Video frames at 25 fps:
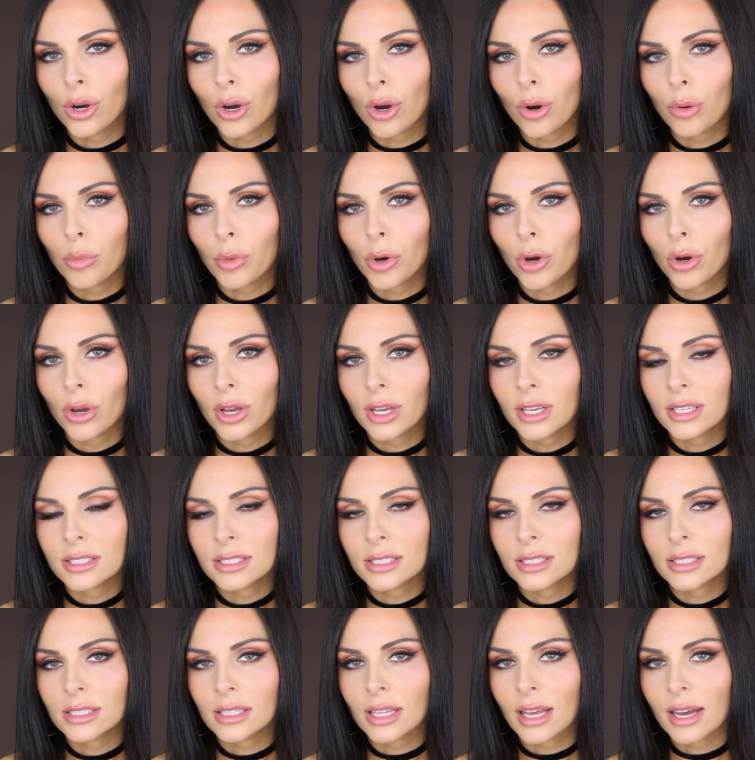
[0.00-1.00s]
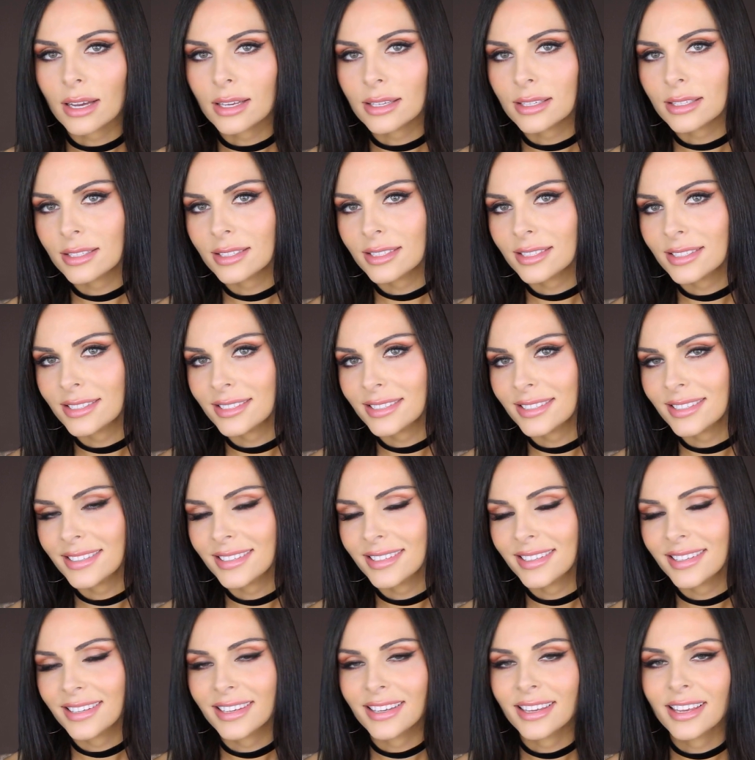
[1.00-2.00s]
¿Cómo estás?
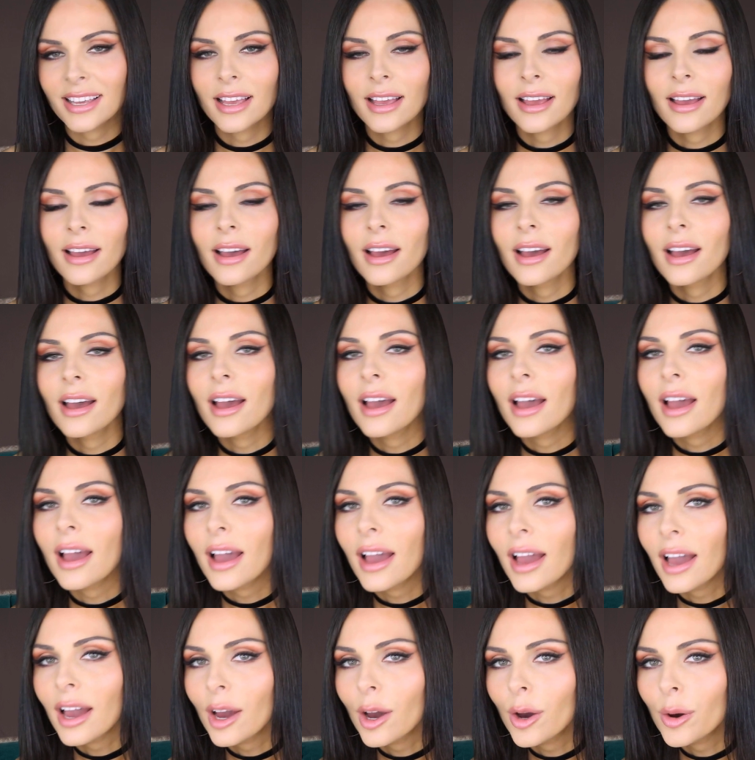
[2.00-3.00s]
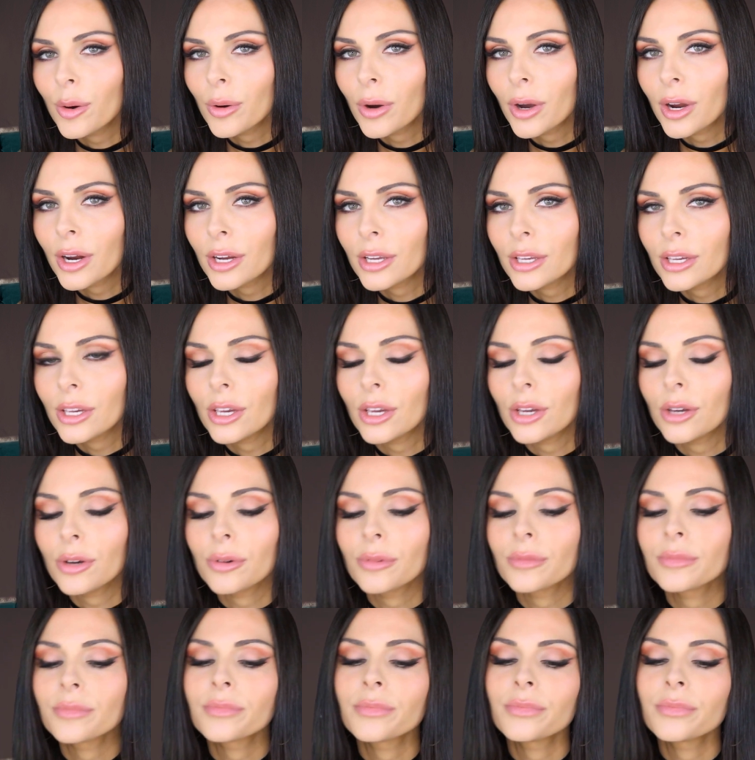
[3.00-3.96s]
How are you?